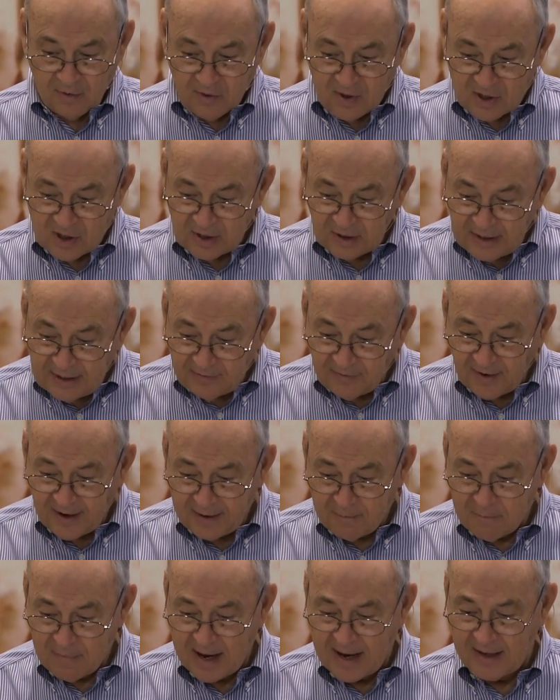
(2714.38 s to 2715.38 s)
This
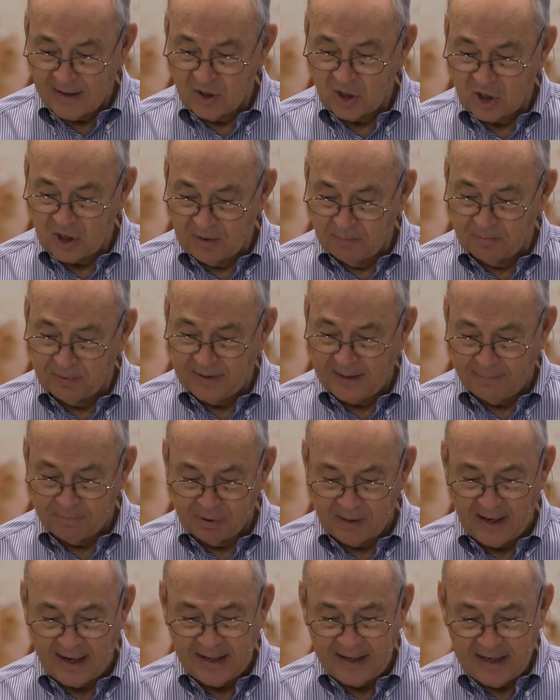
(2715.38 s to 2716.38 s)
Levite man simply
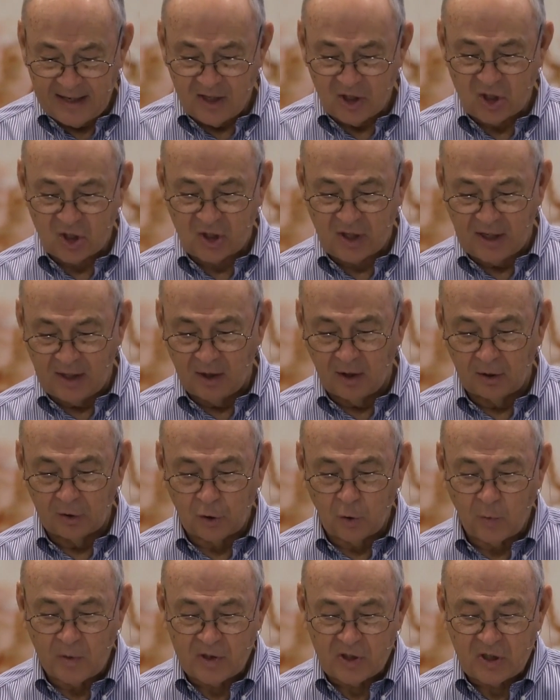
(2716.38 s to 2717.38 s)
applied his skill
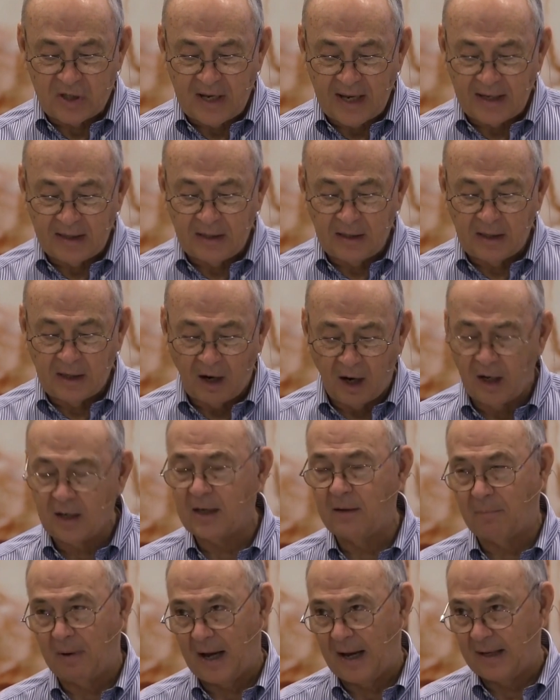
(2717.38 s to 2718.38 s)
to his dead
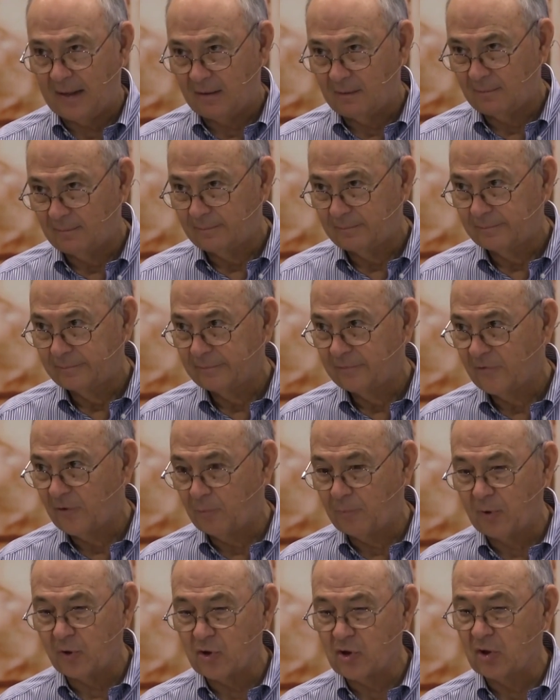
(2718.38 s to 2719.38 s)
concubine for
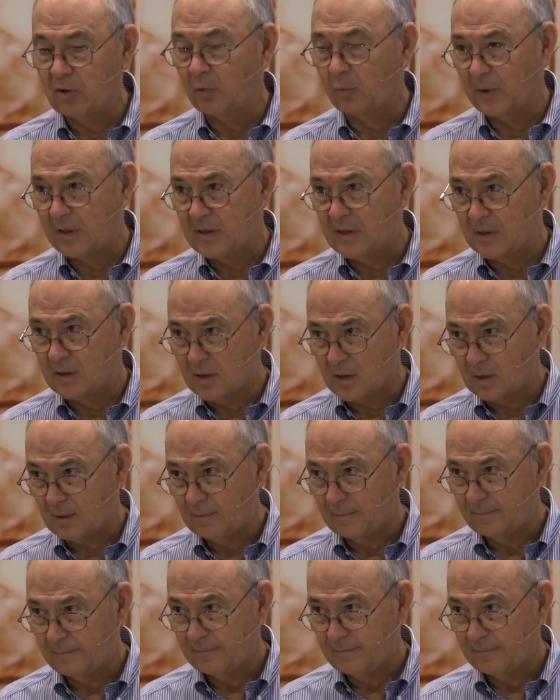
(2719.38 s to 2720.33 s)
personal reasons.